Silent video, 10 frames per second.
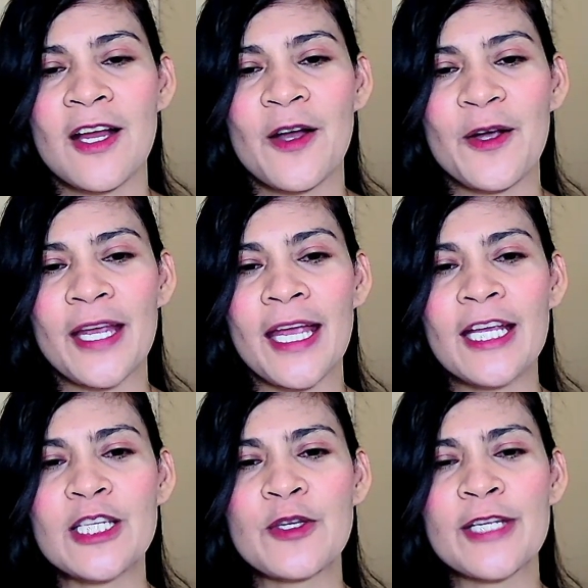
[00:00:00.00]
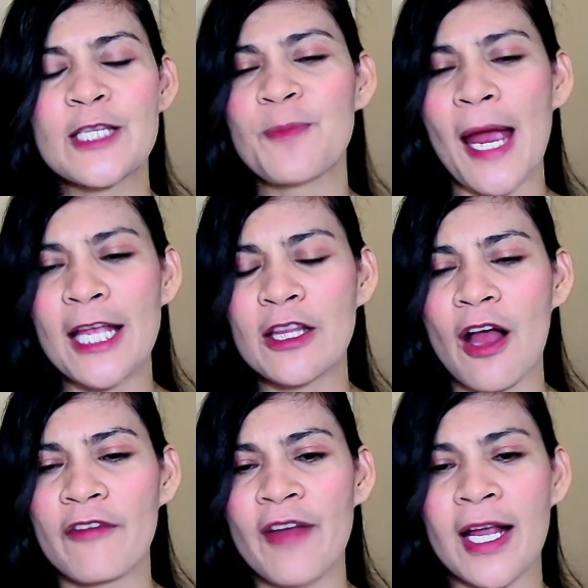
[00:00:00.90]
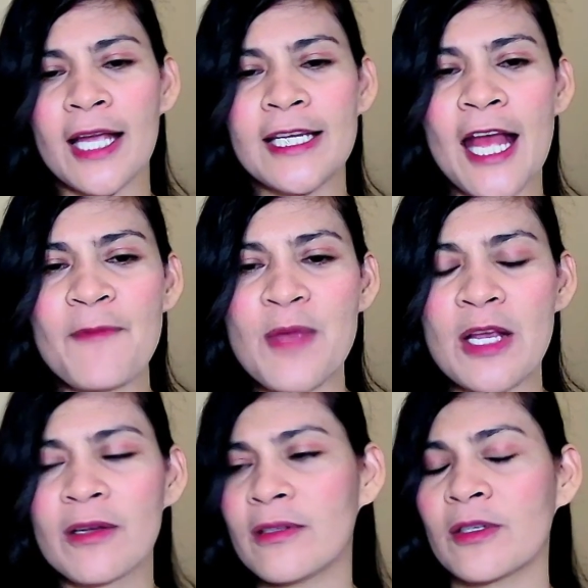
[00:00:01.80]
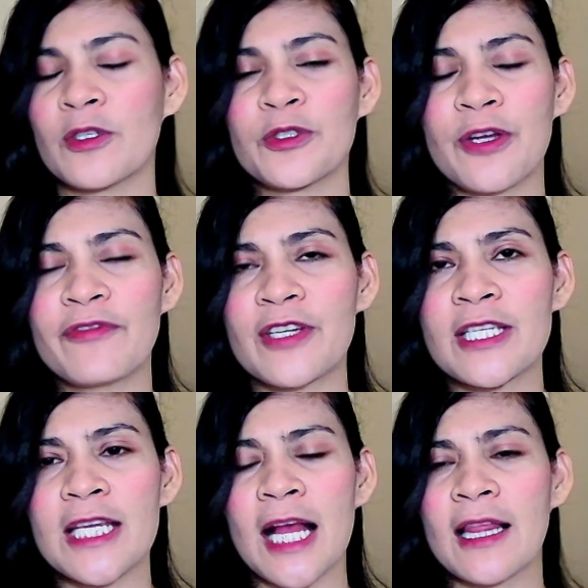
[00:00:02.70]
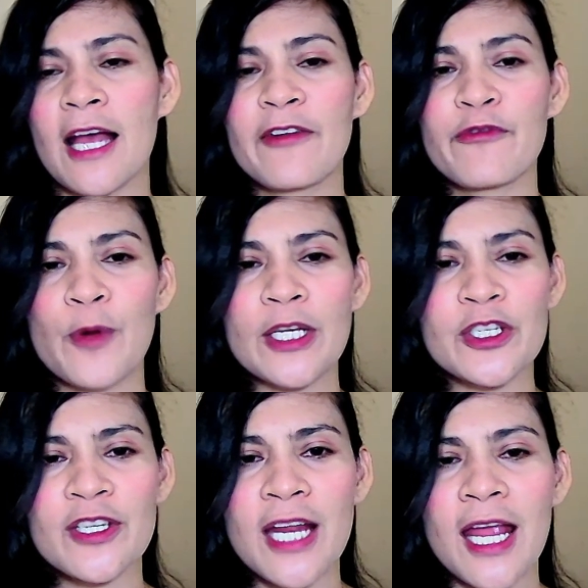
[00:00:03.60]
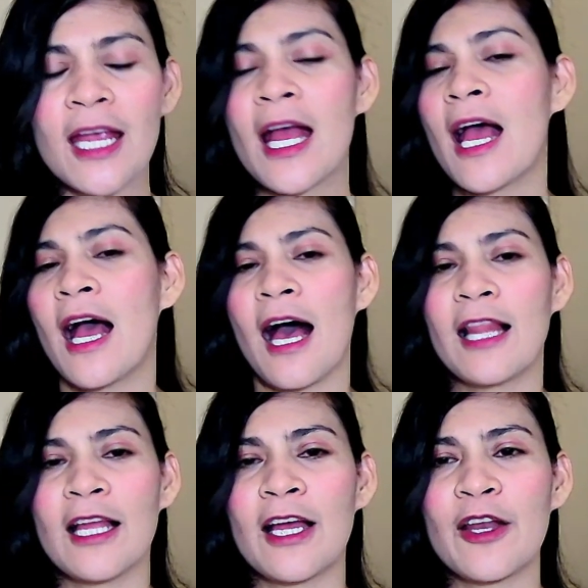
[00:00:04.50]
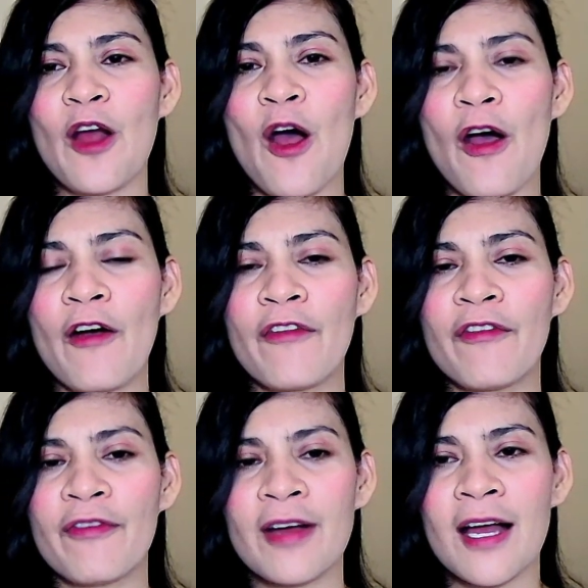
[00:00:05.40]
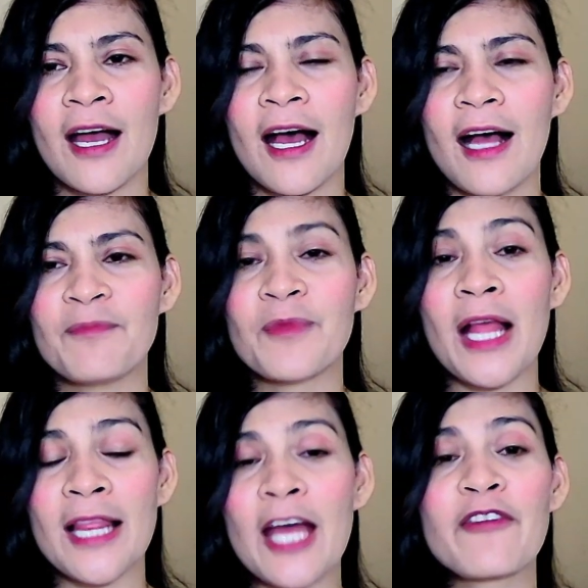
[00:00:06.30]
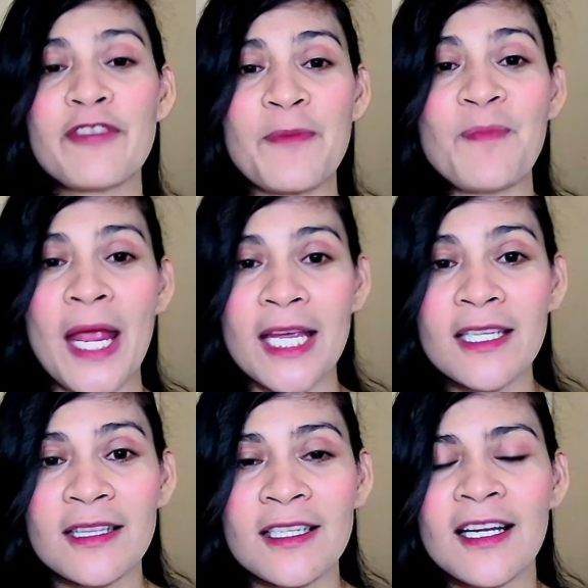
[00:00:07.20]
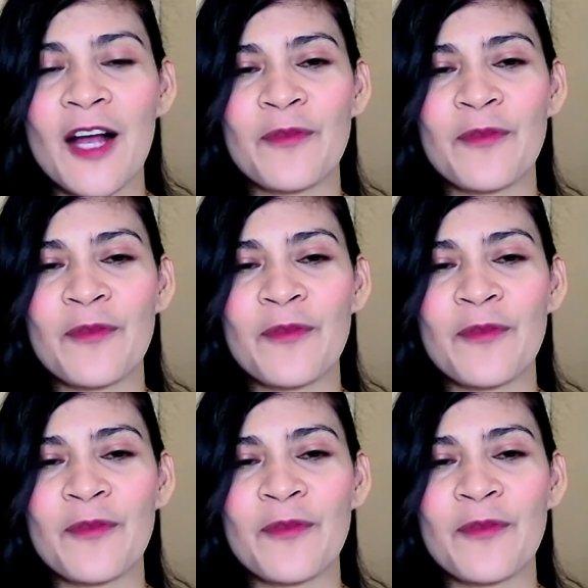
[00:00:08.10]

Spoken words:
Okay, so despite of academic controversy, a lot of questioning, a lot of debate,